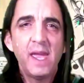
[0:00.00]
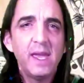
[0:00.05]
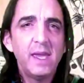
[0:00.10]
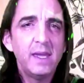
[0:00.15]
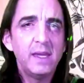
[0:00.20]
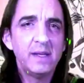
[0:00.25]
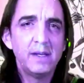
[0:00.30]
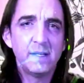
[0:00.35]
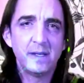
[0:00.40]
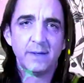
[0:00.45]

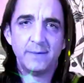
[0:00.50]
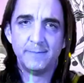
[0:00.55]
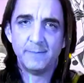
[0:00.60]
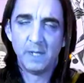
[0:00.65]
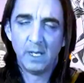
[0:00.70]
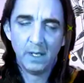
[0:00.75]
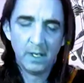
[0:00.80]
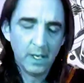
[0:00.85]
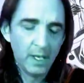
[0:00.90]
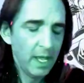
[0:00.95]

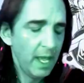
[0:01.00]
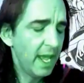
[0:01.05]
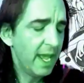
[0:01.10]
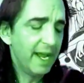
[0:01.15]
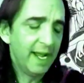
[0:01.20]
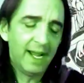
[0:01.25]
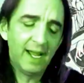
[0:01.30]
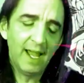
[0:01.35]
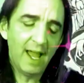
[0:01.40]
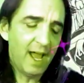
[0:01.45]
And
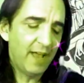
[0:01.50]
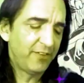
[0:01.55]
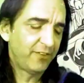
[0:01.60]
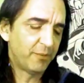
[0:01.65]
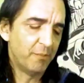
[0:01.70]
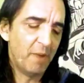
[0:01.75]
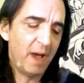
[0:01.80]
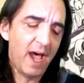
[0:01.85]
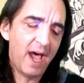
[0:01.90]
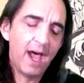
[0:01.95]
I
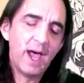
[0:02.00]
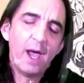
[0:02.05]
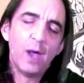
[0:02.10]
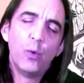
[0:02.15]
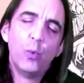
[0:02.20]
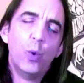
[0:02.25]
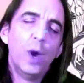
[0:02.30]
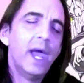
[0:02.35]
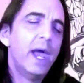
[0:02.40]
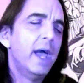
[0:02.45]
lost
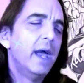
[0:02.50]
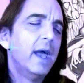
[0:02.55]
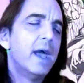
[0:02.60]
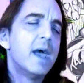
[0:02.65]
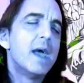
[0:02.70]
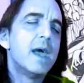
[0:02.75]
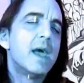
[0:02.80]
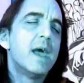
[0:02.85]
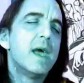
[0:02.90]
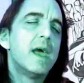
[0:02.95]
my
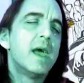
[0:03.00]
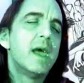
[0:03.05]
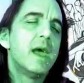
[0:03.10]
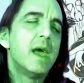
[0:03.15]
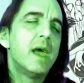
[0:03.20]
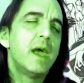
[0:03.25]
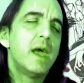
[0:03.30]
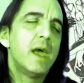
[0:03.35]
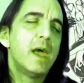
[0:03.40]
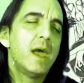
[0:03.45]

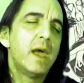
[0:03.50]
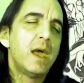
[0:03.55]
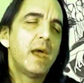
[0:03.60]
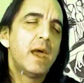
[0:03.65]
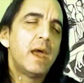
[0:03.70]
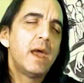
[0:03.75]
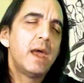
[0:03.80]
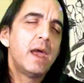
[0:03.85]
way.